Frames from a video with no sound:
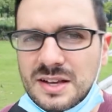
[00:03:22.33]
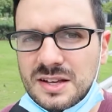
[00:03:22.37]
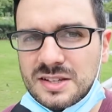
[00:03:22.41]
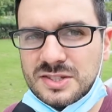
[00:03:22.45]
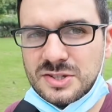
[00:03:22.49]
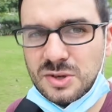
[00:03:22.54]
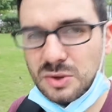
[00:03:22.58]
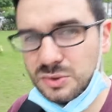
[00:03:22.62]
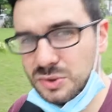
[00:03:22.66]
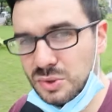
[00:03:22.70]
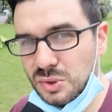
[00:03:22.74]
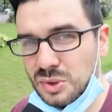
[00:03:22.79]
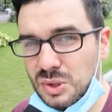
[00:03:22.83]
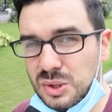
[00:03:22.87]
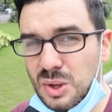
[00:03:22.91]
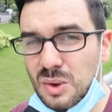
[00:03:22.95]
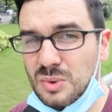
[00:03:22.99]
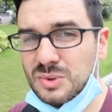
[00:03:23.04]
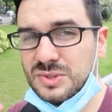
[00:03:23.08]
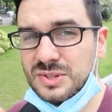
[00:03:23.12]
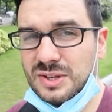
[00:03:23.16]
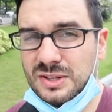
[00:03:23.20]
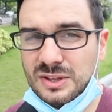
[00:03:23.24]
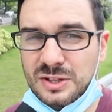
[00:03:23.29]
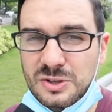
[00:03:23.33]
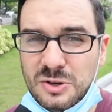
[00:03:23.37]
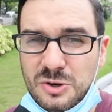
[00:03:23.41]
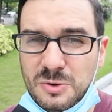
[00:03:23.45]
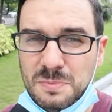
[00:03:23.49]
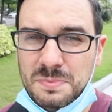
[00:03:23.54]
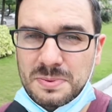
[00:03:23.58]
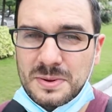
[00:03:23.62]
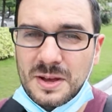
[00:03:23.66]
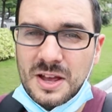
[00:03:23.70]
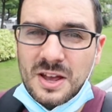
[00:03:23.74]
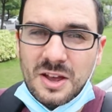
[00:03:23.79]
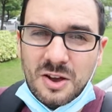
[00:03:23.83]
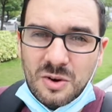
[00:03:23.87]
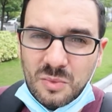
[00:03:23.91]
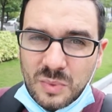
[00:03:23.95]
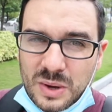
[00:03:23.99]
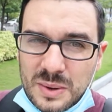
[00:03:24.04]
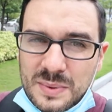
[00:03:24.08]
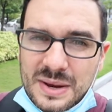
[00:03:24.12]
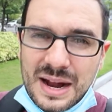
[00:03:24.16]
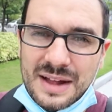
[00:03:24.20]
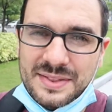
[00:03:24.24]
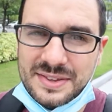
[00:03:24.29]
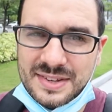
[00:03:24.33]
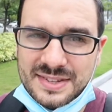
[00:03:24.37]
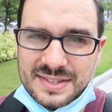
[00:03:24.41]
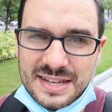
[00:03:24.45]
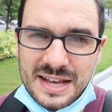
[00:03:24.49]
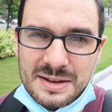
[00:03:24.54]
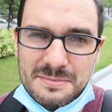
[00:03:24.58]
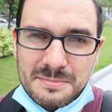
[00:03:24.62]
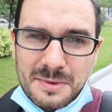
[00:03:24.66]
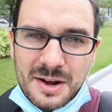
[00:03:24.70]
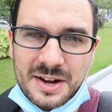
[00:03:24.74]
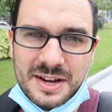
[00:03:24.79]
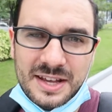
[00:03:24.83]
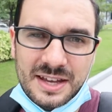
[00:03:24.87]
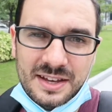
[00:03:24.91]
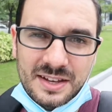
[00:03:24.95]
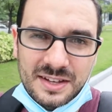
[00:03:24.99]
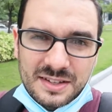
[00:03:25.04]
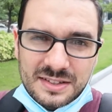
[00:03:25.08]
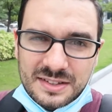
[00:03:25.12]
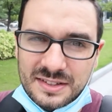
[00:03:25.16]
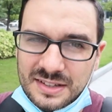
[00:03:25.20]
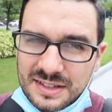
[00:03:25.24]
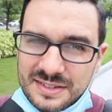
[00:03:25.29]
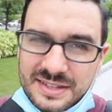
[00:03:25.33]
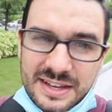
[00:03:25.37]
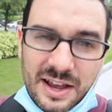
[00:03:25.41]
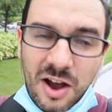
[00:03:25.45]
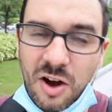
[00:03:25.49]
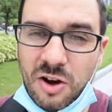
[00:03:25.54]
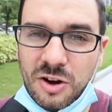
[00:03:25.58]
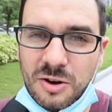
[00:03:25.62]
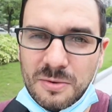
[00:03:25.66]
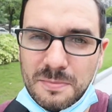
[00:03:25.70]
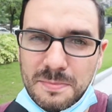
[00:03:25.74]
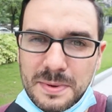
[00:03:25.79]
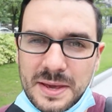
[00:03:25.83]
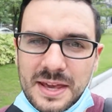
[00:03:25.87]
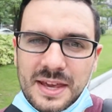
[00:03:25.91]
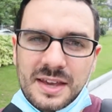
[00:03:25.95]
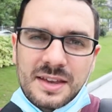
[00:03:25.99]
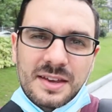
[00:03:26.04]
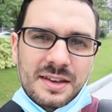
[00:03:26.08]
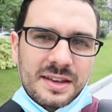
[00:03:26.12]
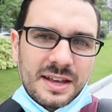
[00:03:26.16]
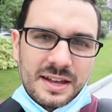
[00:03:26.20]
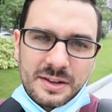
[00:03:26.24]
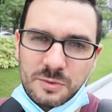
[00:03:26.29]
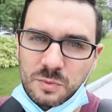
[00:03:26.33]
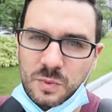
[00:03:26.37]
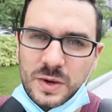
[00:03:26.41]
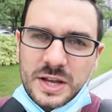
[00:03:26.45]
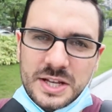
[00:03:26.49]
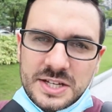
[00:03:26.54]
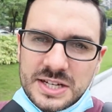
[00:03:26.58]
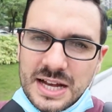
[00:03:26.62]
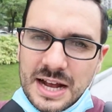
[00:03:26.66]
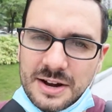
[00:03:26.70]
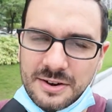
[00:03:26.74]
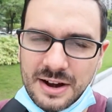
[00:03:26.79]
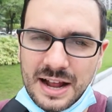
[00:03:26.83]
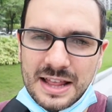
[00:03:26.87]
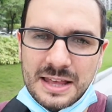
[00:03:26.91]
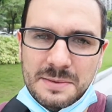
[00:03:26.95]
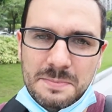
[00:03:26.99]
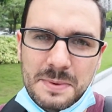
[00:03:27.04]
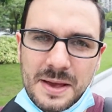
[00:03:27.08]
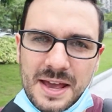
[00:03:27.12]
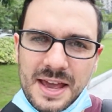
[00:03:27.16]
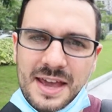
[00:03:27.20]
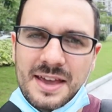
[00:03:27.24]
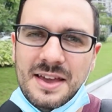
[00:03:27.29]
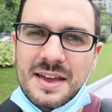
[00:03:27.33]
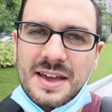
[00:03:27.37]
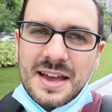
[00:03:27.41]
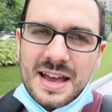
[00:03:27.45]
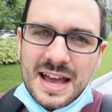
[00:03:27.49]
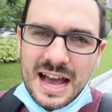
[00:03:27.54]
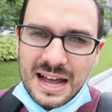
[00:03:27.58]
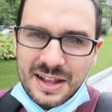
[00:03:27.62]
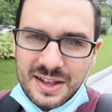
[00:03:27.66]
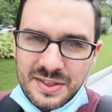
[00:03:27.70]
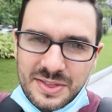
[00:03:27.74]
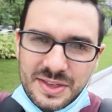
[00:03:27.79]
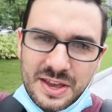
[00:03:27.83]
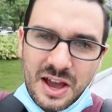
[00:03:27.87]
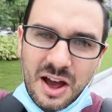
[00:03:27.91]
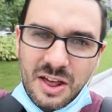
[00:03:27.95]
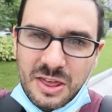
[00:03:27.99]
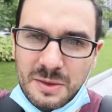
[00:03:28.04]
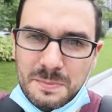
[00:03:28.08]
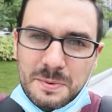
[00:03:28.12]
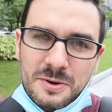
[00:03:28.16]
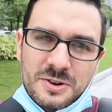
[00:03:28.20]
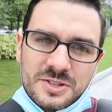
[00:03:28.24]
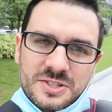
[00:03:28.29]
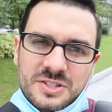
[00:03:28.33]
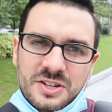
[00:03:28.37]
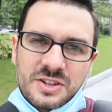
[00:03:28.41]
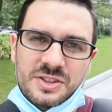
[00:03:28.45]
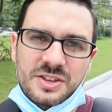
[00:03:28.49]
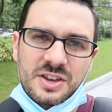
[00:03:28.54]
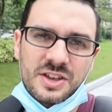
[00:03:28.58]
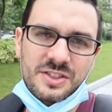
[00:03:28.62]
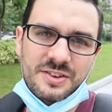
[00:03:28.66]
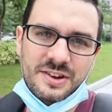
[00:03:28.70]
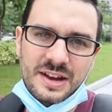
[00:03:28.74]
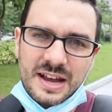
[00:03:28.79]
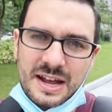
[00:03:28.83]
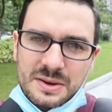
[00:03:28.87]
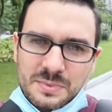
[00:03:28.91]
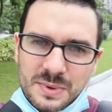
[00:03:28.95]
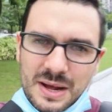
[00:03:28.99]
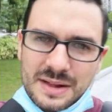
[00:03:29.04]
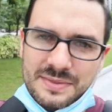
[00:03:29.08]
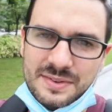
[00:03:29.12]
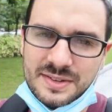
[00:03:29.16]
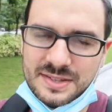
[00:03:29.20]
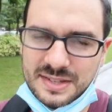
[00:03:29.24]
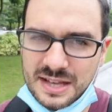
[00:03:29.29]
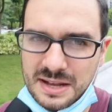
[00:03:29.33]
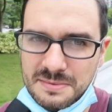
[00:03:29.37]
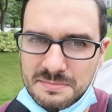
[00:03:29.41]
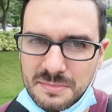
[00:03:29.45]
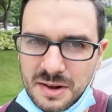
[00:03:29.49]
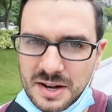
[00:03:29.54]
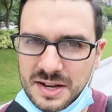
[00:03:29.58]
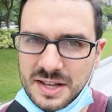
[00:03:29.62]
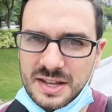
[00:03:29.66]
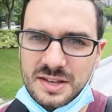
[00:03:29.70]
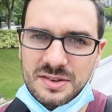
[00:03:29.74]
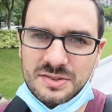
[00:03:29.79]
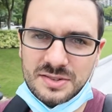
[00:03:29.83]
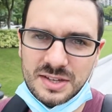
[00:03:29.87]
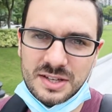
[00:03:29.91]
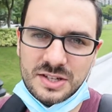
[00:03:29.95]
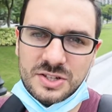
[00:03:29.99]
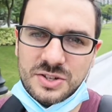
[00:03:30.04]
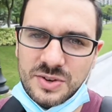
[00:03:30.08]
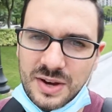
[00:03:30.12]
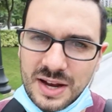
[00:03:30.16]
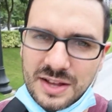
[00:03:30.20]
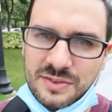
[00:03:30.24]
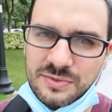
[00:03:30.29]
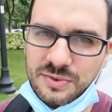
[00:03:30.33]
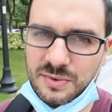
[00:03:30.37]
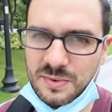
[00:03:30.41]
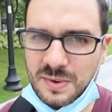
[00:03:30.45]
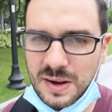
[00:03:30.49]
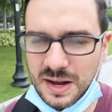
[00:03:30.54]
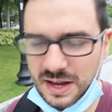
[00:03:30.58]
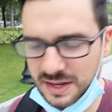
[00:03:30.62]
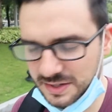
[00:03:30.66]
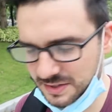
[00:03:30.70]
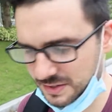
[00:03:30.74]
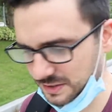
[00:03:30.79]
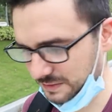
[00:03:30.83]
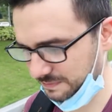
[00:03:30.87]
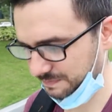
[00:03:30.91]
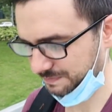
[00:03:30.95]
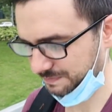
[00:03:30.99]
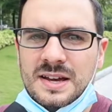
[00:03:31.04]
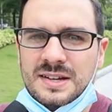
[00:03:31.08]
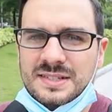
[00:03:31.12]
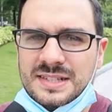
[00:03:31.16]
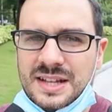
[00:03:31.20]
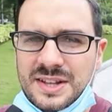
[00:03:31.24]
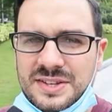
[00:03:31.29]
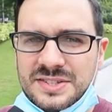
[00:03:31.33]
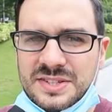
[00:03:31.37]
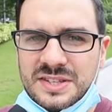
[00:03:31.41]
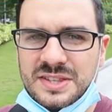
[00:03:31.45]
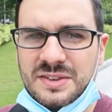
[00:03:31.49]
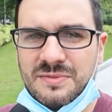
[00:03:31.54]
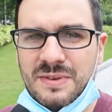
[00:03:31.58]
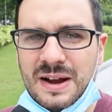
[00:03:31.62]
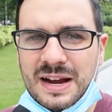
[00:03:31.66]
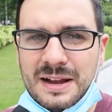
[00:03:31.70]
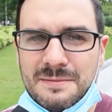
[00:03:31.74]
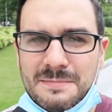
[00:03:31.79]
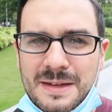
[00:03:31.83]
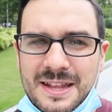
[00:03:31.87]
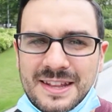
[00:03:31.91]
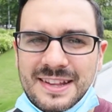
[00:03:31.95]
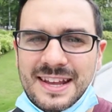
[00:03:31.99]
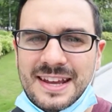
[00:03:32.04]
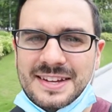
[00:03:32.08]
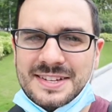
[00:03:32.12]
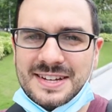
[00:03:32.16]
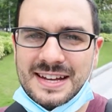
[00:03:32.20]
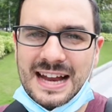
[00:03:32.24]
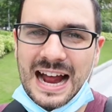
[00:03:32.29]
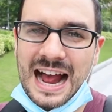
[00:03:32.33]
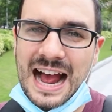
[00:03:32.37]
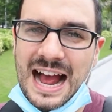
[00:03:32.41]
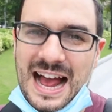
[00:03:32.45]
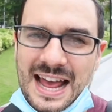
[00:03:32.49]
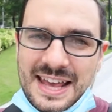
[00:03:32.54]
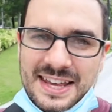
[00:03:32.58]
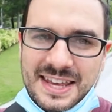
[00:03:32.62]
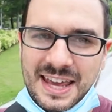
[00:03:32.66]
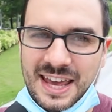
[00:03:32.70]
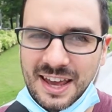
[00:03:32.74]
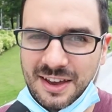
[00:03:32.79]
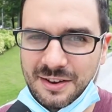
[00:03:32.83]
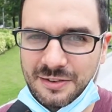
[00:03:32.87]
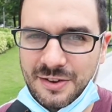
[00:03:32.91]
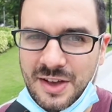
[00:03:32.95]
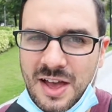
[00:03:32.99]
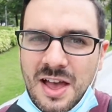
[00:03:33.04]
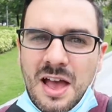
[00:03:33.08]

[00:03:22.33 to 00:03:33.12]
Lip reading: So to close the loop, we would have to send money, let's say RMB in WeChat or Alipay, and then the other person on the other end would have to send money using TransferWise. Now this is the recommendation I gave.